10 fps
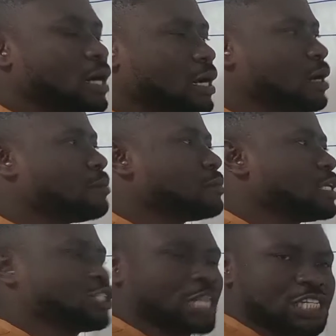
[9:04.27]

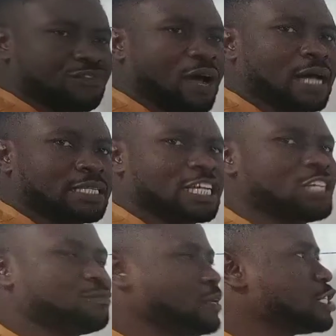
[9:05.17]
a transfer
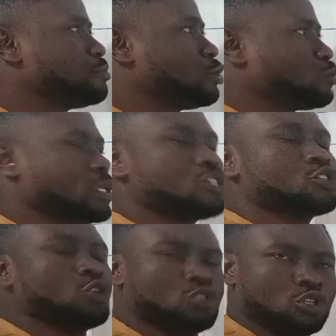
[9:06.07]
taking place between
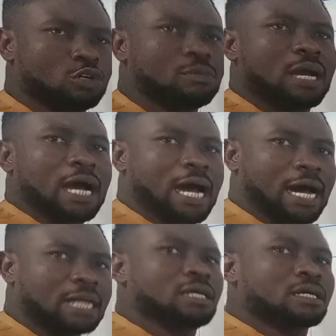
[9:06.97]
sodium
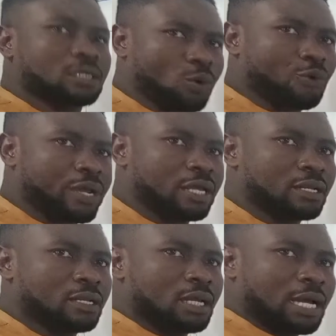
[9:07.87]
and
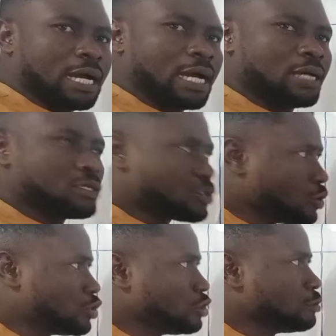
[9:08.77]
chlorine.
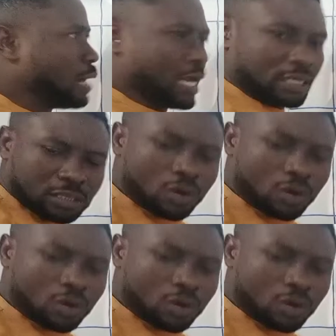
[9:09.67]
Sodium and